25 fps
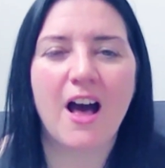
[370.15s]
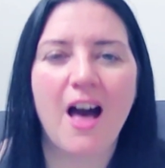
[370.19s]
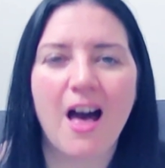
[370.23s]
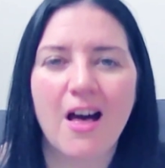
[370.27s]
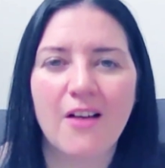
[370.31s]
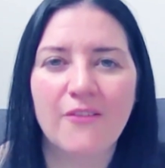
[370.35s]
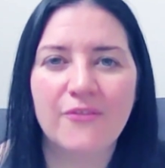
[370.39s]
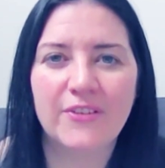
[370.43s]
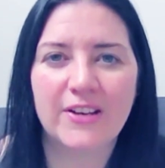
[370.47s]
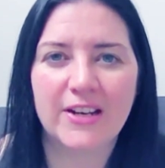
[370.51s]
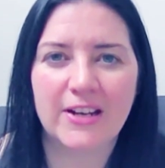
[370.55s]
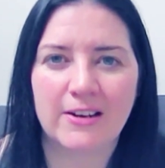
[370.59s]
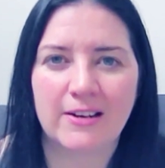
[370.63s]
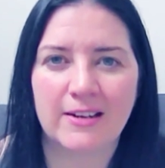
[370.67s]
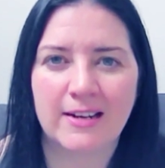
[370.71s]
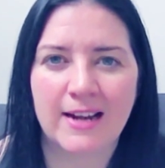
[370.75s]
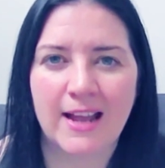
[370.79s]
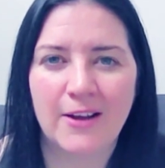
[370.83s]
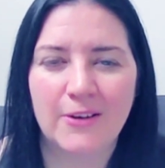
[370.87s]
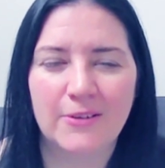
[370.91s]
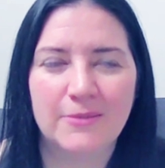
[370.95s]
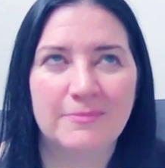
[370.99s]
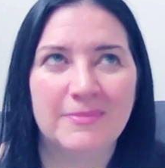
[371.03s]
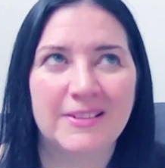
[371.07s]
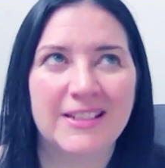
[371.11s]
I'll figure it
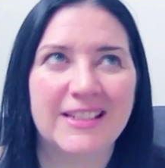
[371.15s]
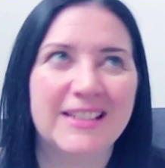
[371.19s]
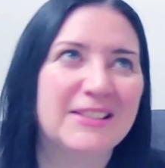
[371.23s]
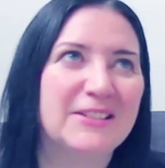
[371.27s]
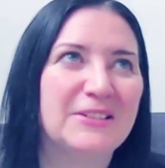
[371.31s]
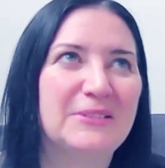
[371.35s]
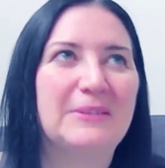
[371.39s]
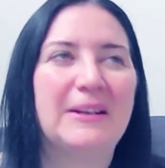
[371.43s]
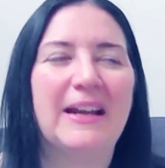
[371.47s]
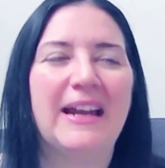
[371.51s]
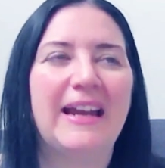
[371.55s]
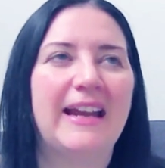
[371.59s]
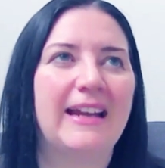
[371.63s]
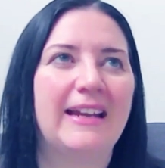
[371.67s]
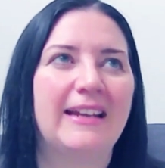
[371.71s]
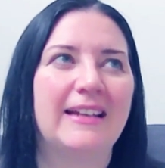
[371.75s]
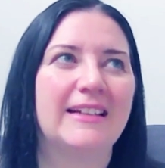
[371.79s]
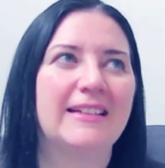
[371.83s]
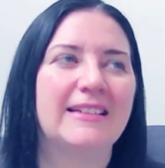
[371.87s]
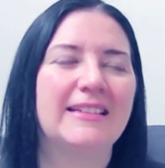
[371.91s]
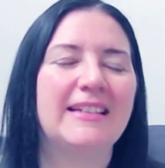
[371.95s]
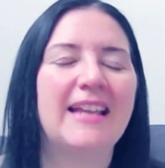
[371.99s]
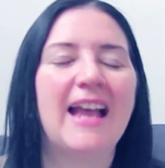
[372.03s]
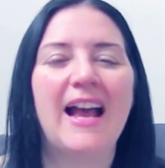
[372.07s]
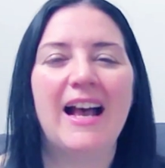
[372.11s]
out. But either
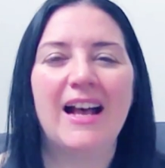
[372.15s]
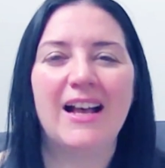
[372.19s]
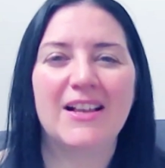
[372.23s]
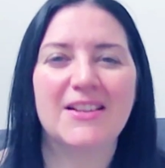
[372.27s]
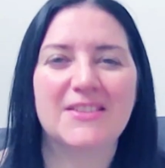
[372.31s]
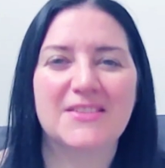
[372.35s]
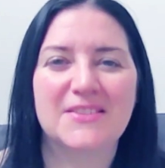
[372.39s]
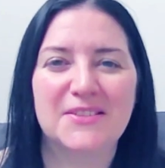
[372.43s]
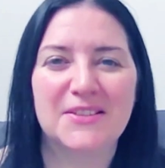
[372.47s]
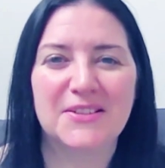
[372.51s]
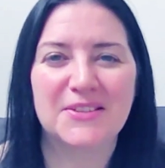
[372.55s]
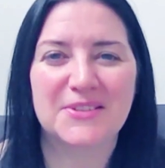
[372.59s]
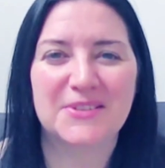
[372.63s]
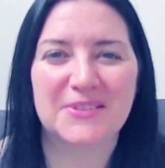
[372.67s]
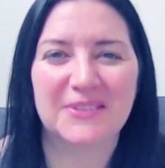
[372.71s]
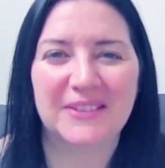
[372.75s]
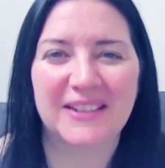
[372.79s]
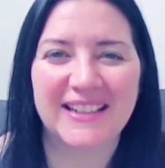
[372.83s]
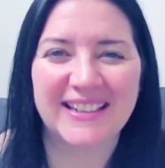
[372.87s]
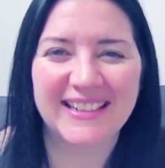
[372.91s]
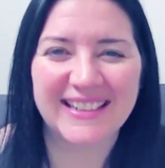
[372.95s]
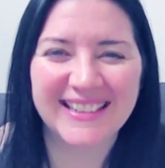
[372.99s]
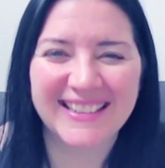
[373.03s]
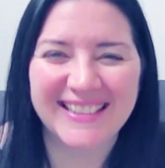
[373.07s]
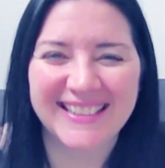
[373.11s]
way, yeah, I'll still do
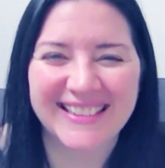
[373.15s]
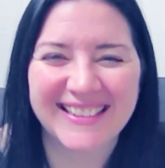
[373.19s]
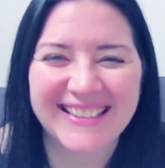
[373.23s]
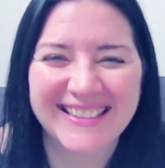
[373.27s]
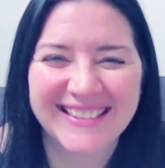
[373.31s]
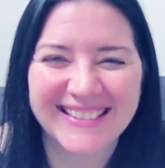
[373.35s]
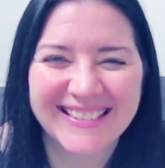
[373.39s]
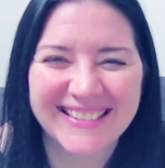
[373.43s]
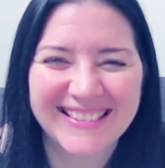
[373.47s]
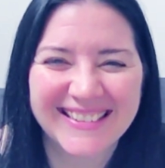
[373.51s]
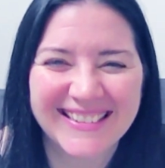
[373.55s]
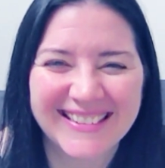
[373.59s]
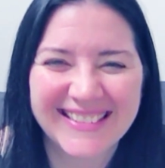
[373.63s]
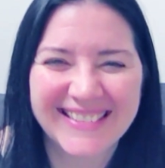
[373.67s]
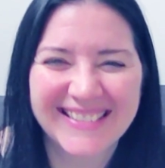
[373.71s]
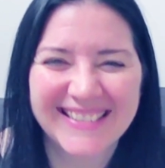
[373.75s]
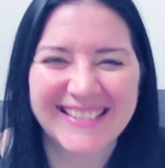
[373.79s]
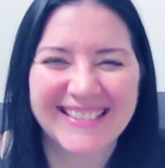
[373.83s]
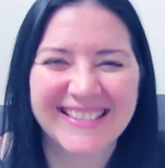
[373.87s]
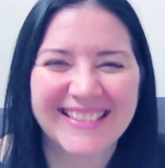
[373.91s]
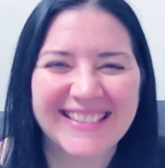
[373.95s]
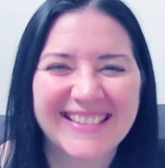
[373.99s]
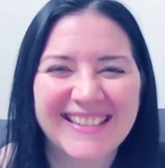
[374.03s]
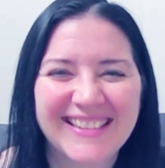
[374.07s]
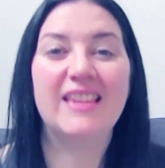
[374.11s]
it.